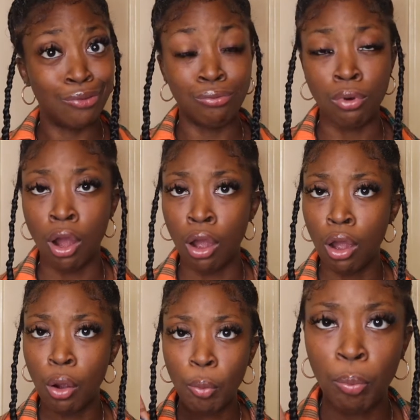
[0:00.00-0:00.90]
Ew.
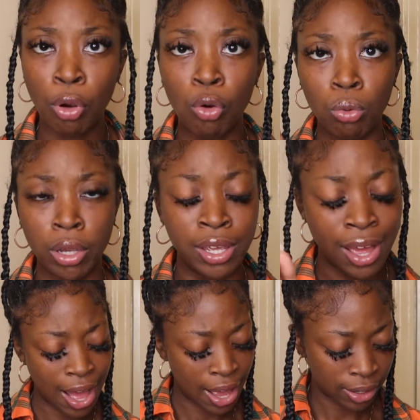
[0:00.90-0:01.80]
Pooey.
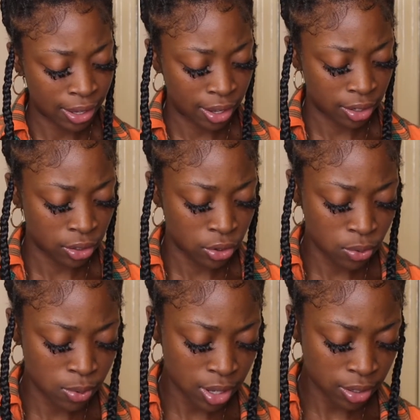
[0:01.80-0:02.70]
I can't do
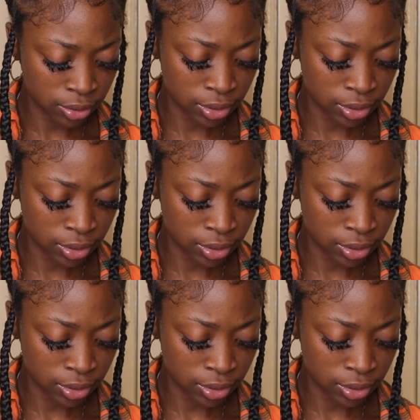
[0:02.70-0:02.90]
it.